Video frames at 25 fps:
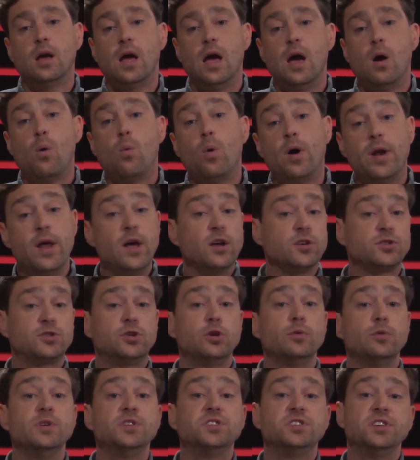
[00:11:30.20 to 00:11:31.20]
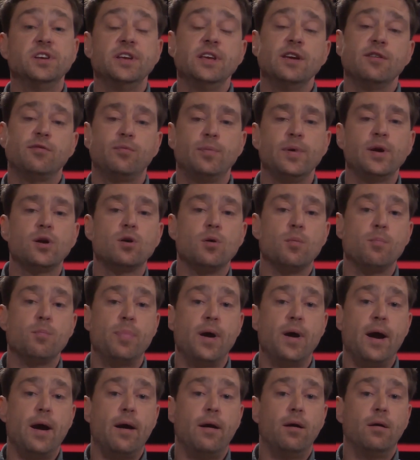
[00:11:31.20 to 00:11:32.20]
What else do we see if we
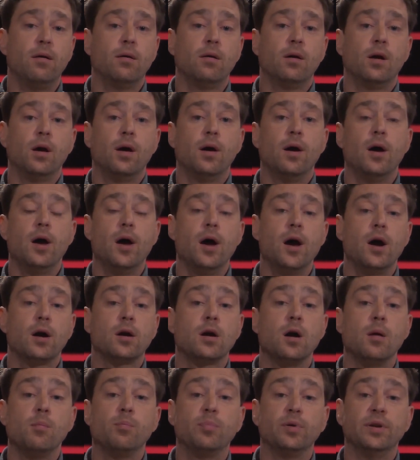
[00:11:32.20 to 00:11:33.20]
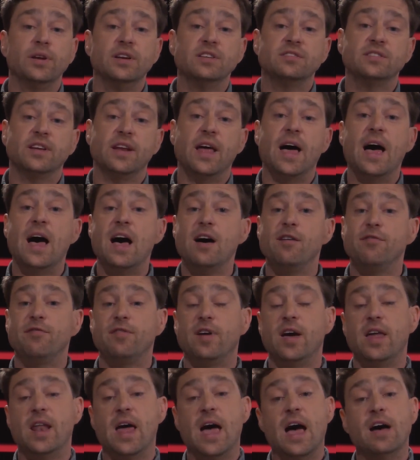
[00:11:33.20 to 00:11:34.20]
compare companies that have
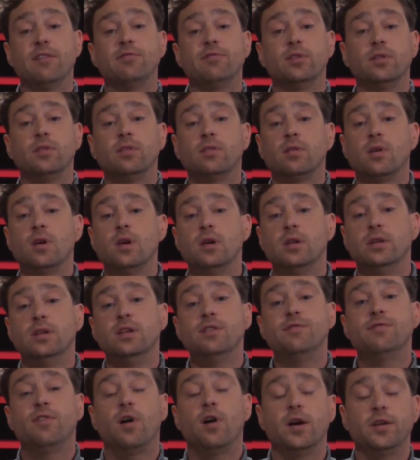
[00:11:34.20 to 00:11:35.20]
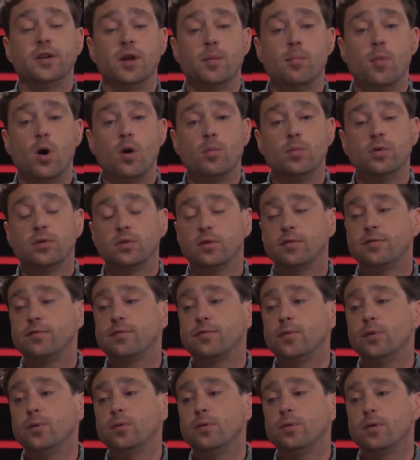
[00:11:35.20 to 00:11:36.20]
and haven't defined a moment of
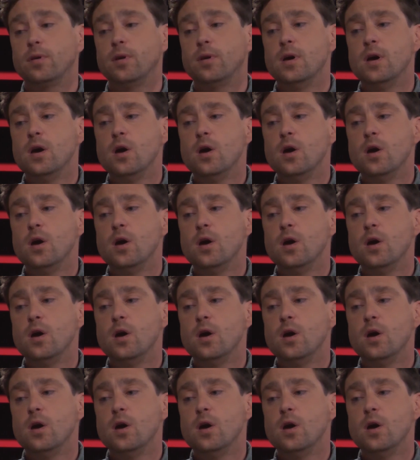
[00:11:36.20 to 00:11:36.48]
truth?